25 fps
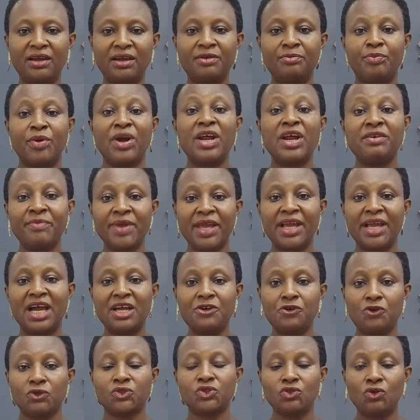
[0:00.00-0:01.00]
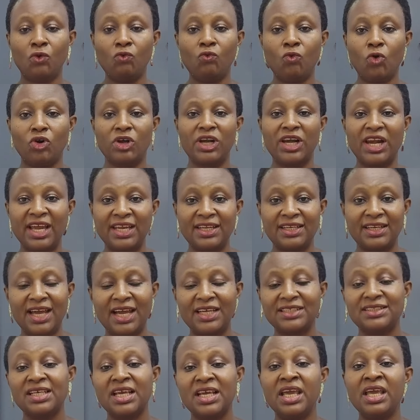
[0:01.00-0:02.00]
A bread maker does not work like
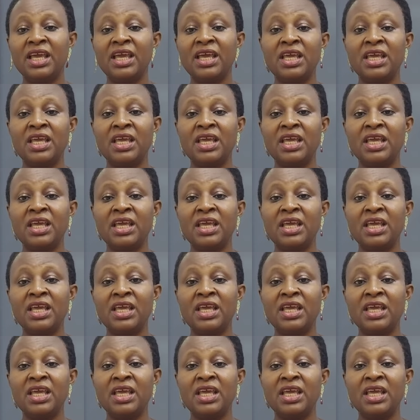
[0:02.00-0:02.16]
that.